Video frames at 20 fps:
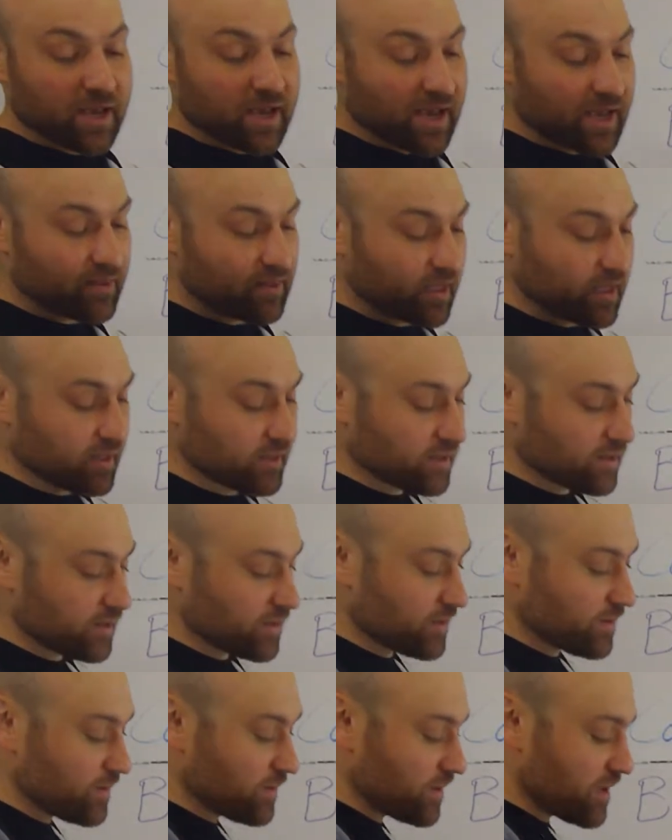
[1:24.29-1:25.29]
And then
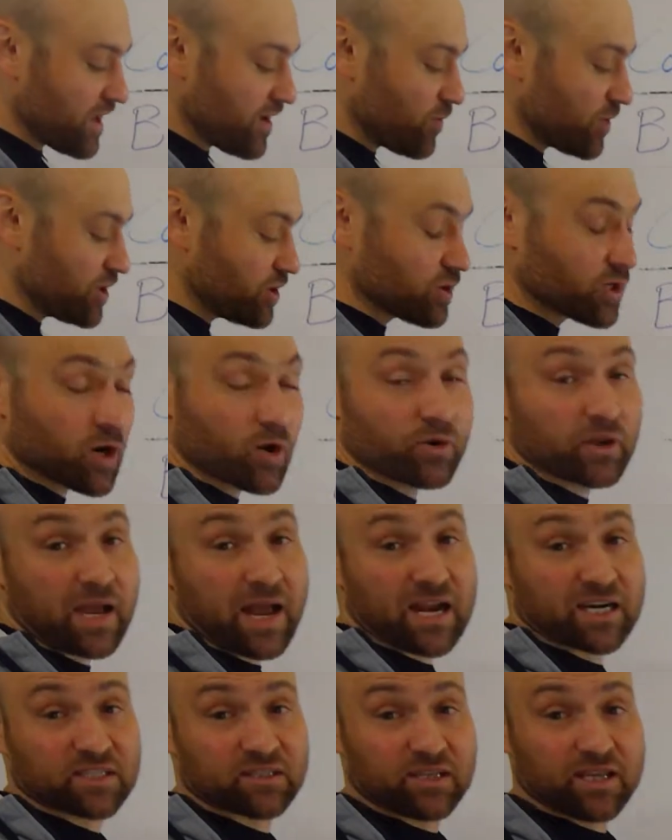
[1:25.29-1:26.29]
when you go to
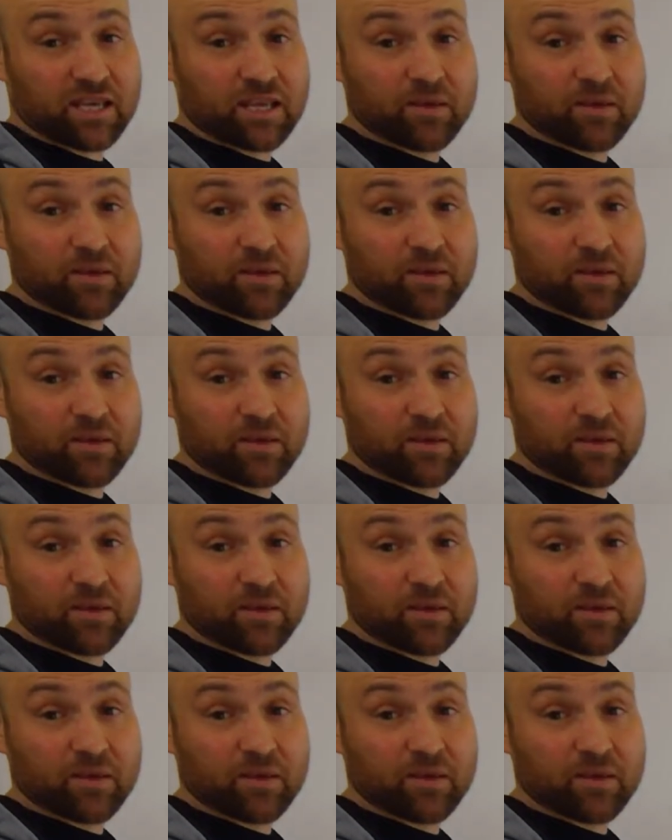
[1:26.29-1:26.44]
actually